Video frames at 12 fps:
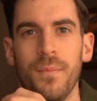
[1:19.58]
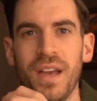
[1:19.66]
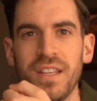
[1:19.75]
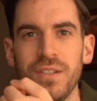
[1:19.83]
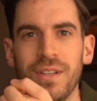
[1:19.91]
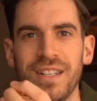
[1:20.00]

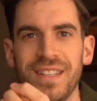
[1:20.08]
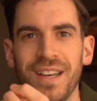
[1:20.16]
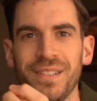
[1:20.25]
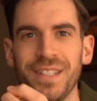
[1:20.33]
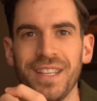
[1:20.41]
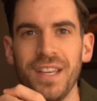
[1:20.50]
As you can
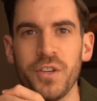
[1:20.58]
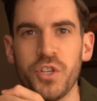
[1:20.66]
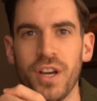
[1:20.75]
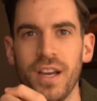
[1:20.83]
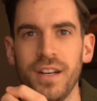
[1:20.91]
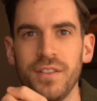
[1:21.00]
tell, look at that
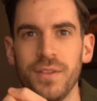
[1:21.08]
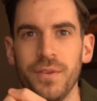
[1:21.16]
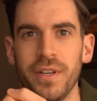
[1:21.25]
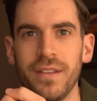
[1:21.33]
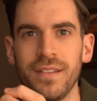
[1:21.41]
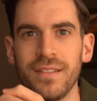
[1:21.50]
shine to
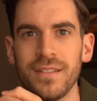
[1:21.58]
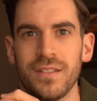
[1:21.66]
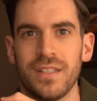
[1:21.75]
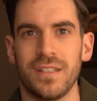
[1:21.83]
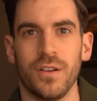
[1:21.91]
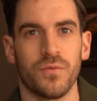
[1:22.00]
it.
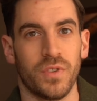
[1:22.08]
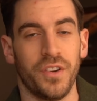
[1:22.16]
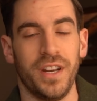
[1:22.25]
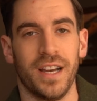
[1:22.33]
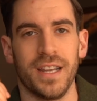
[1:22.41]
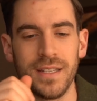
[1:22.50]
It's still
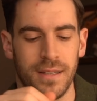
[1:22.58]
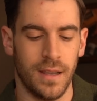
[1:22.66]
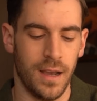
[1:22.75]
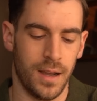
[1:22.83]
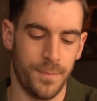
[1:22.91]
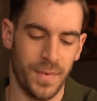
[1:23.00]
really nice.
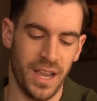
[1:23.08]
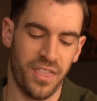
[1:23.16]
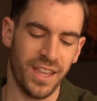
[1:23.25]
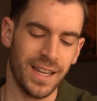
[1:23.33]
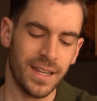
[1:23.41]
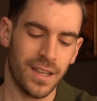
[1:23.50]
I
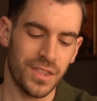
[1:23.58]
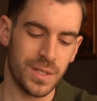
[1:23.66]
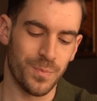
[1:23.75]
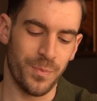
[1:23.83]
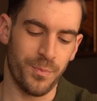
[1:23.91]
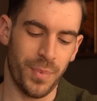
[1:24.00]
think I got
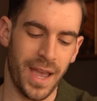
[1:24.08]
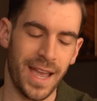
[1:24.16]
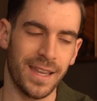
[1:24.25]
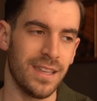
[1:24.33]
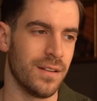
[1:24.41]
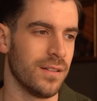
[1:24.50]
this
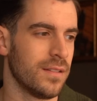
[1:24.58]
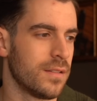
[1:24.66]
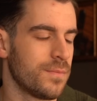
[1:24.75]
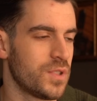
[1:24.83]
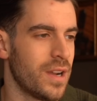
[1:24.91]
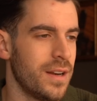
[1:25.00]
back in,
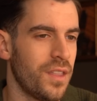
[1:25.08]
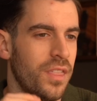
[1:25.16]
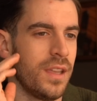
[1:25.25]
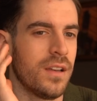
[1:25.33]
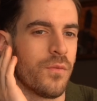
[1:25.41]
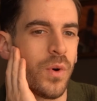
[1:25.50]
I'm trying to
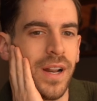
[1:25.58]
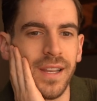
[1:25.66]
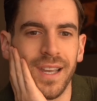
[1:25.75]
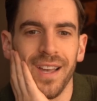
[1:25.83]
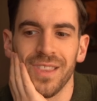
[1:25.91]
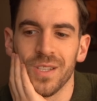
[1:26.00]
think of when I
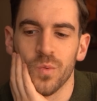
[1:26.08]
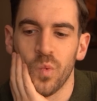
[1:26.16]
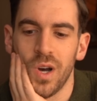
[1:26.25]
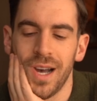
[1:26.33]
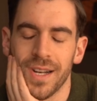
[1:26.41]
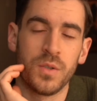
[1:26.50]
got this
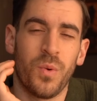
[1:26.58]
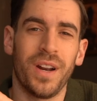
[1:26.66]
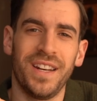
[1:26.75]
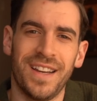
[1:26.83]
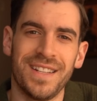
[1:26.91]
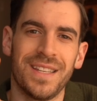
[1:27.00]
watch.
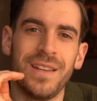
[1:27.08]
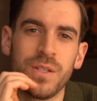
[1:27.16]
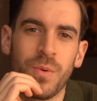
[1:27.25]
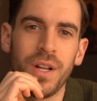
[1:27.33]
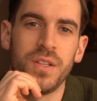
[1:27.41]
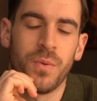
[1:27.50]
2019,
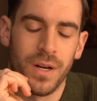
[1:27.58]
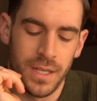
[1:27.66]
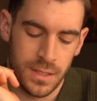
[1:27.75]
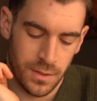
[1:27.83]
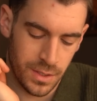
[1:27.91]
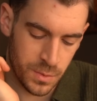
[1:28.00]

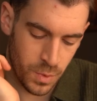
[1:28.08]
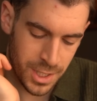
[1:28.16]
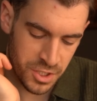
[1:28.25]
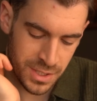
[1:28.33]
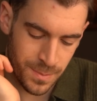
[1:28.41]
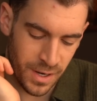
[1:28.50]
2020. So this
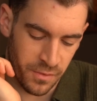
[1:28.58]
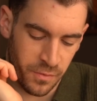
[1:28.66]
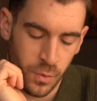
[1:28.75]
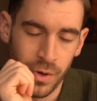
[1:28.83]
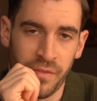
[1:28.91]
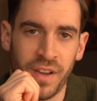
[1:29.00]
watch is about
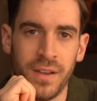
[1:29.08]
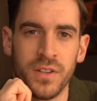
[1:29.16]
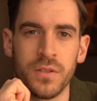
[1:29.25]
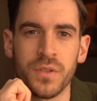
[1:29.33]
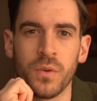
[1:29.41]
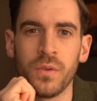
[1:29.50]
4 to 5
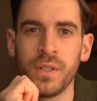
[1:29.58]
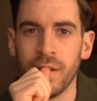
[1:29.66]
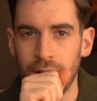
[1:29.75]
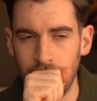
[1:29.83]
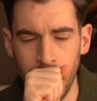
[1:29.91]
years old.